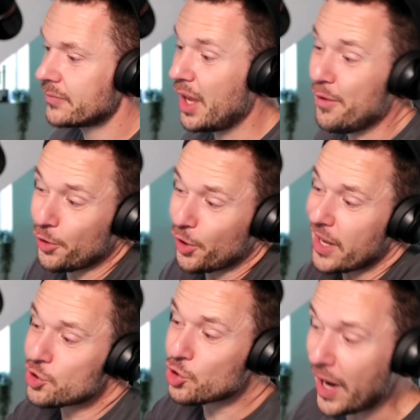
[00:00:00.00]
If you're not
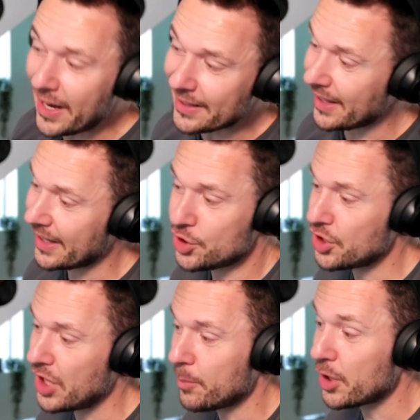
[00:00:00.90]
training like a
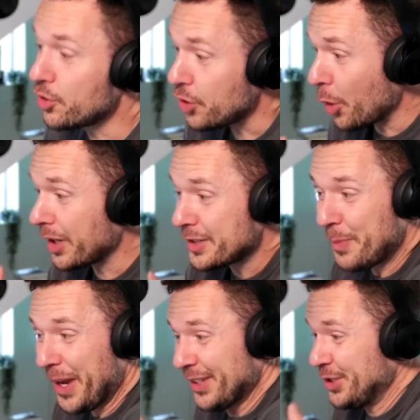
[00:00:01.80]
champion, don't
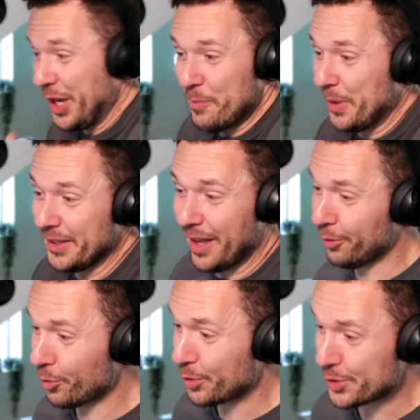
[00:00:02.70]
expect champion
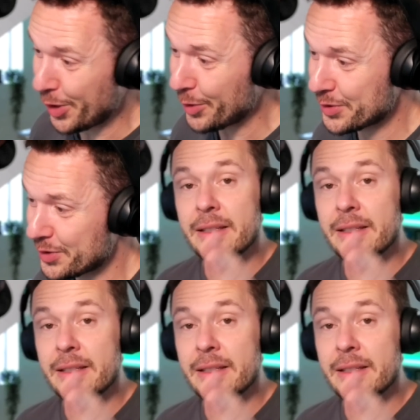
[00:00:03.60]
level results.